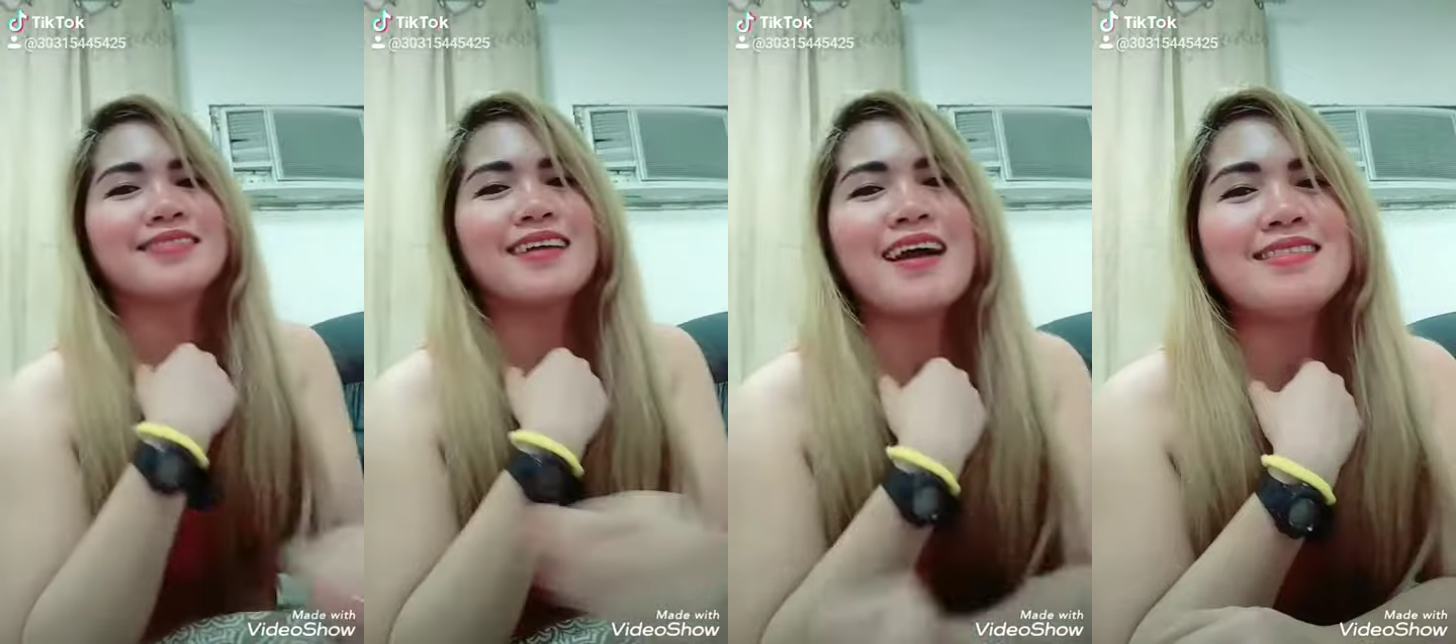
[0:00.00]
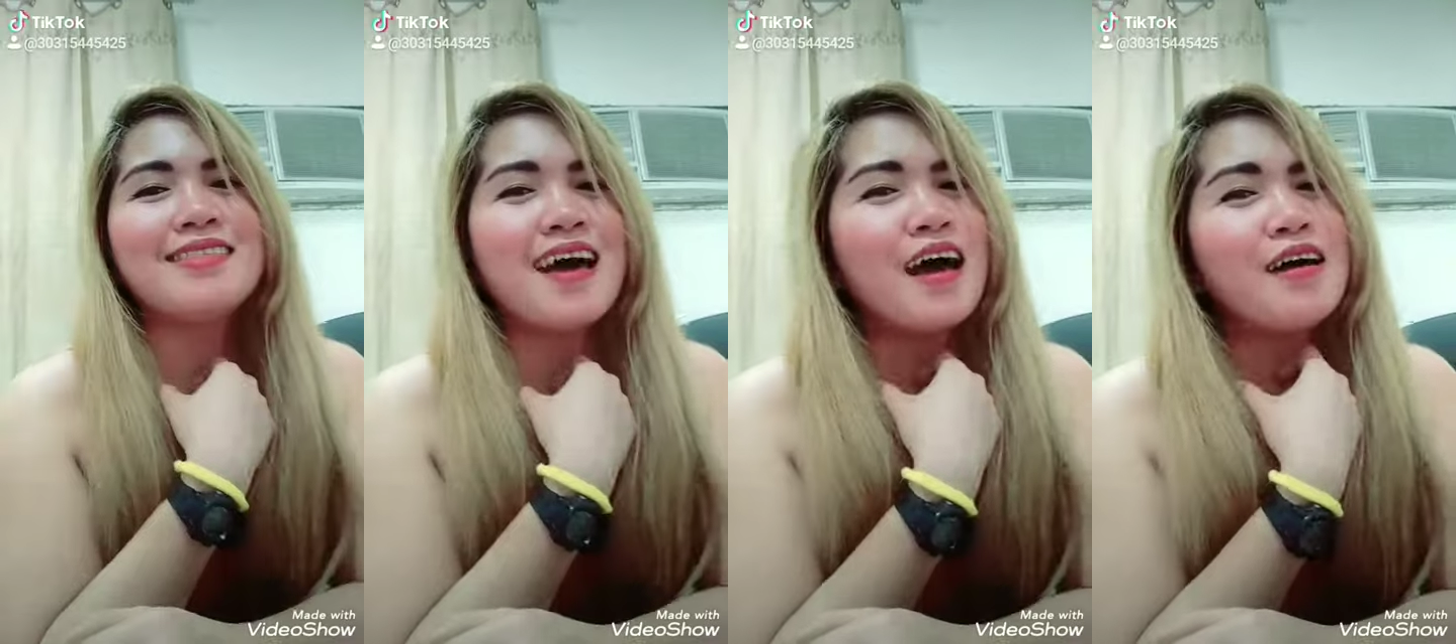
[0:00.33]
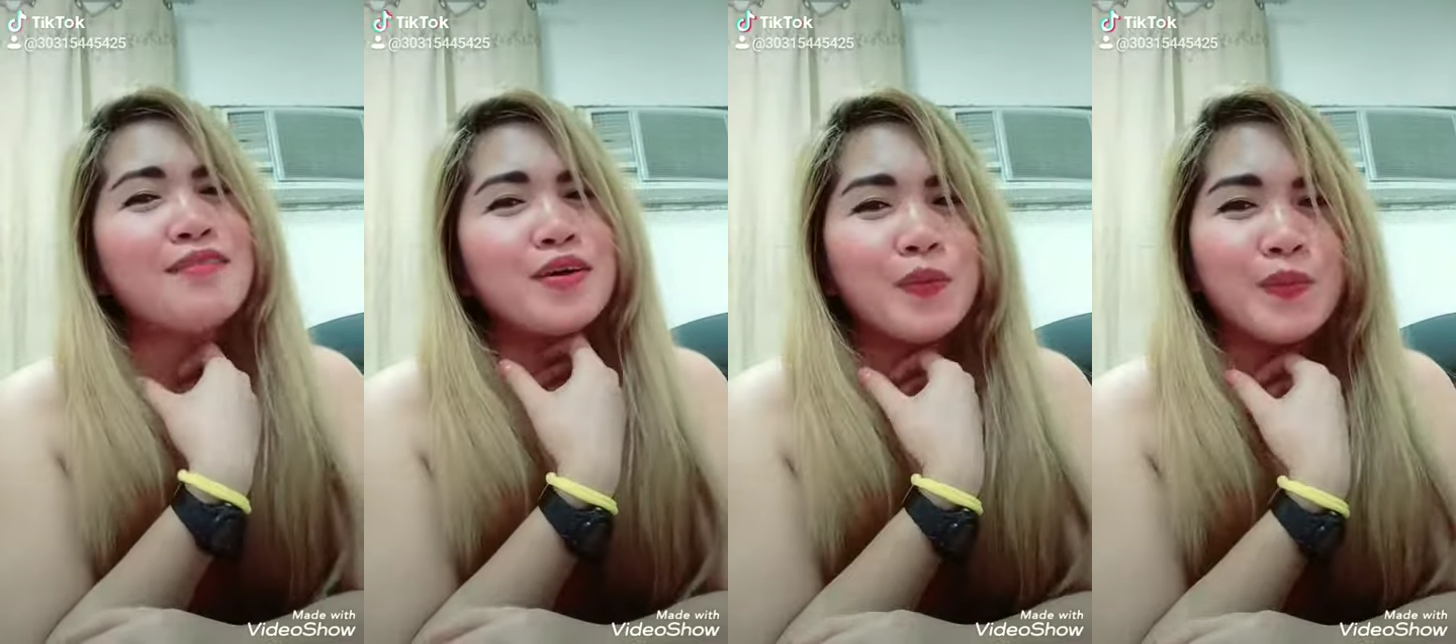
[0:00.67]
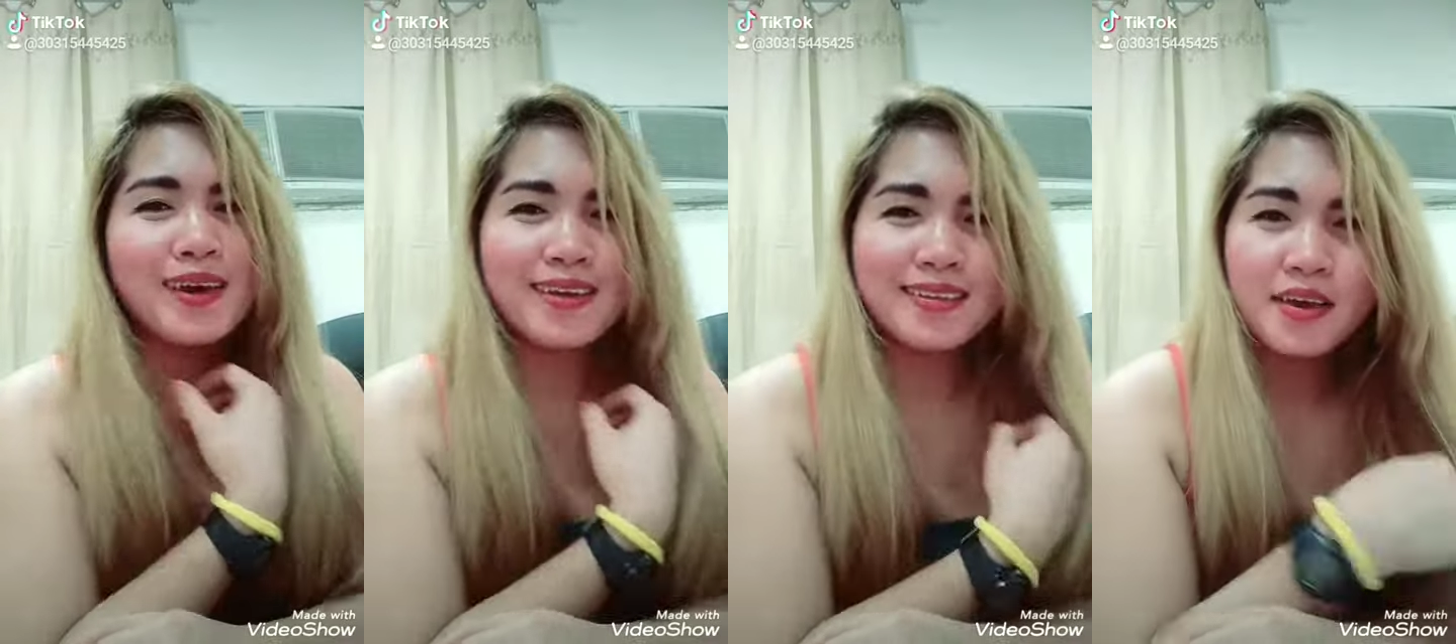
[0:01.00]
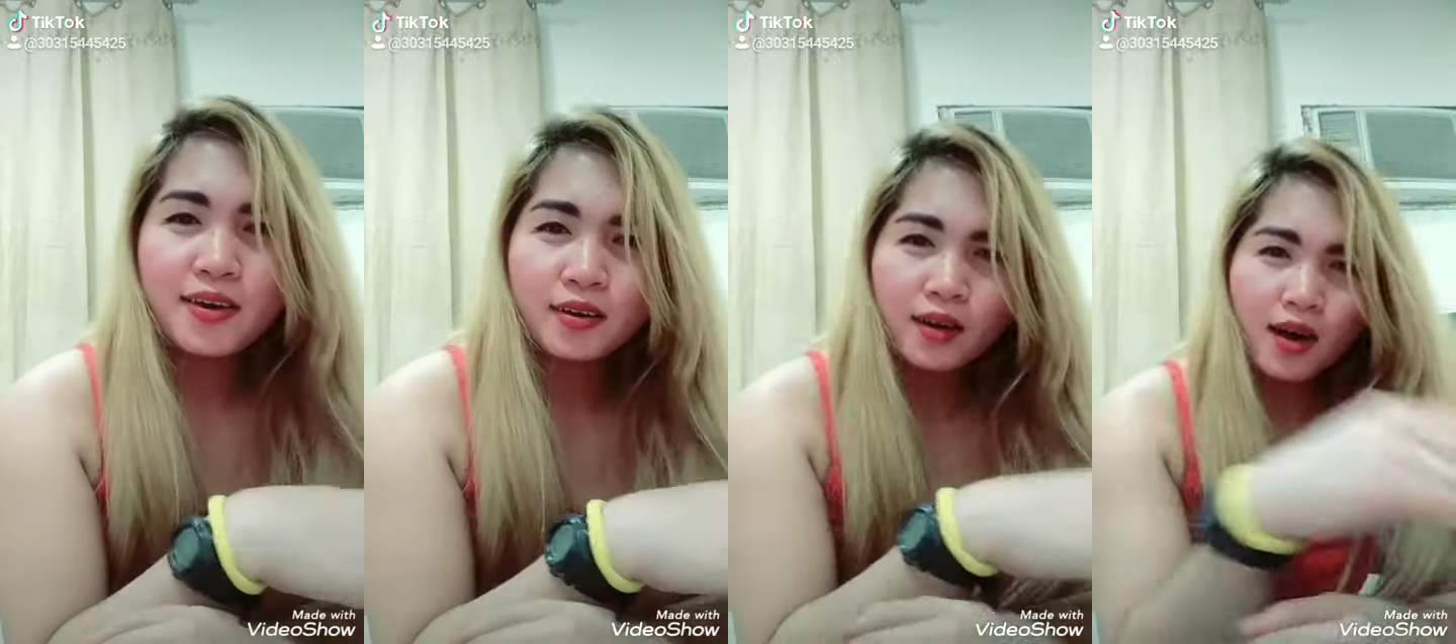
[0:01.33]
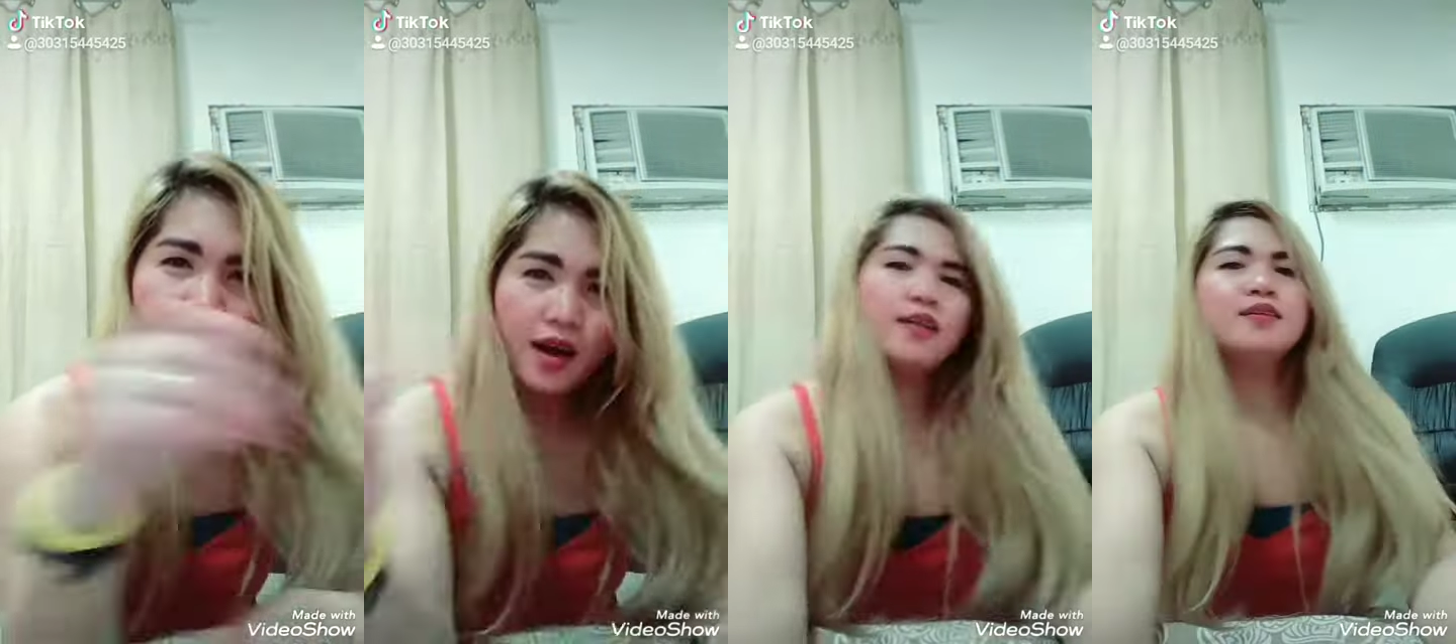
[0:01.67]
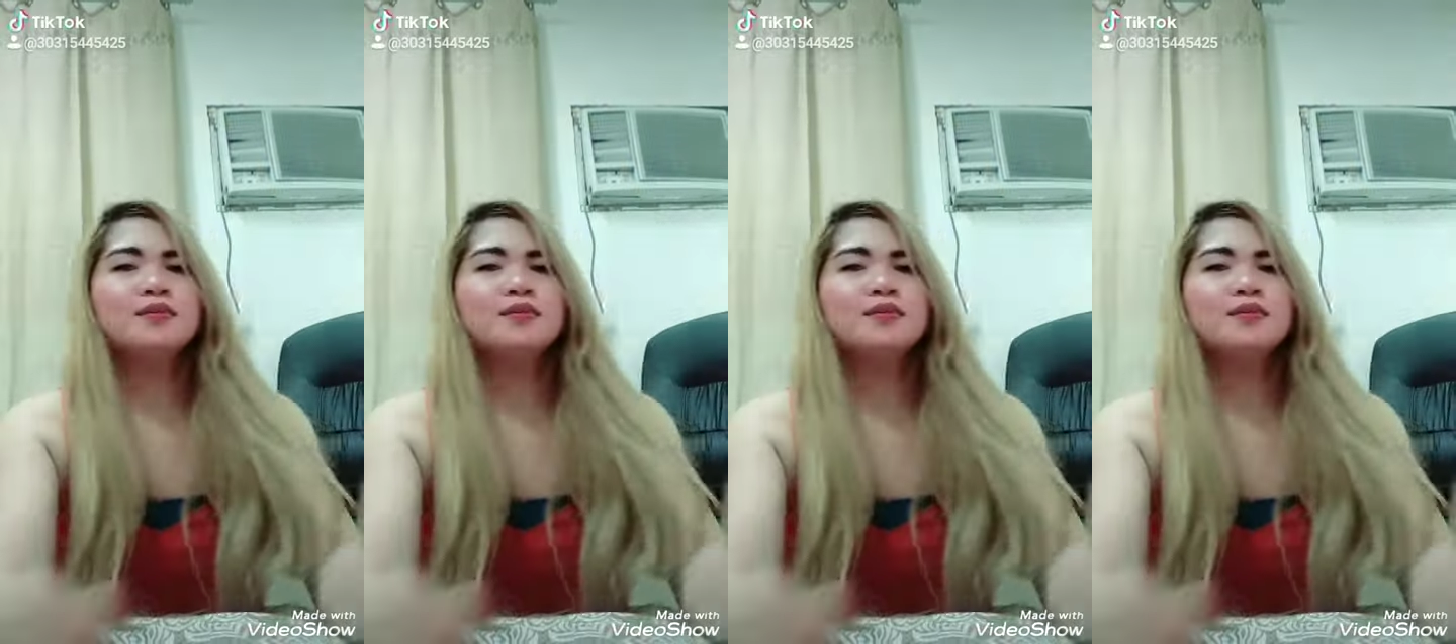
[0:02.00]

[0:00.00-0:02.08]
I love it when you call